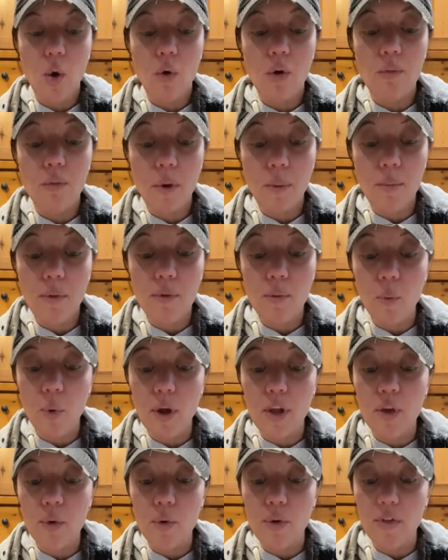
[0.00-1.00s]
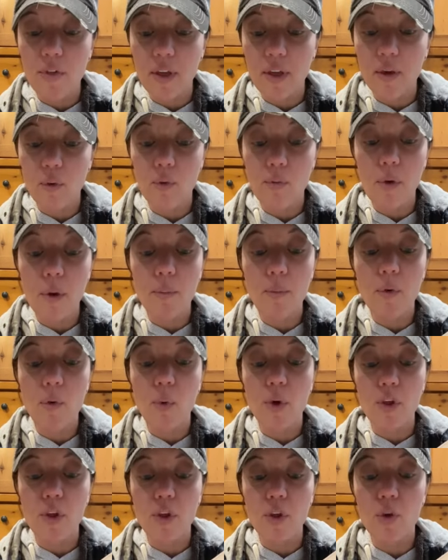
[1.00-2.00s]
Remember what
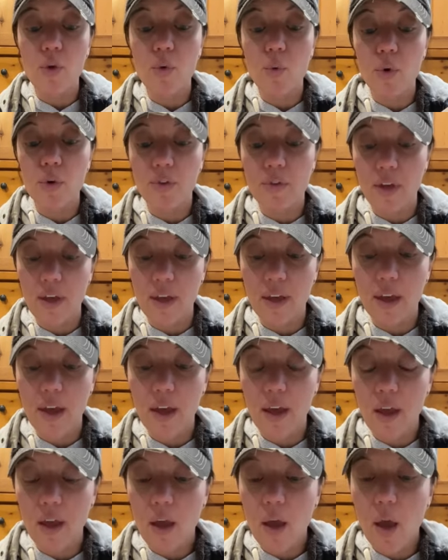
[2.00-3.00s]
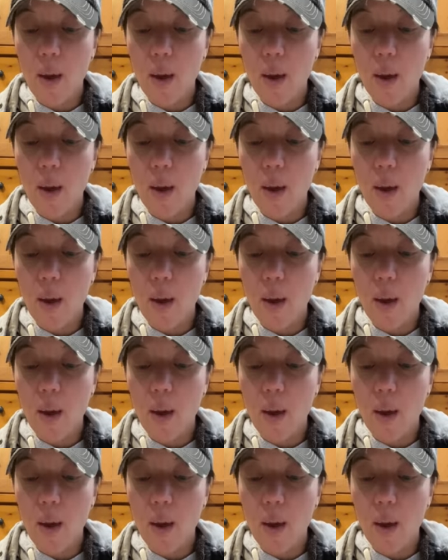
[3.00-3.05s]
you were thinking?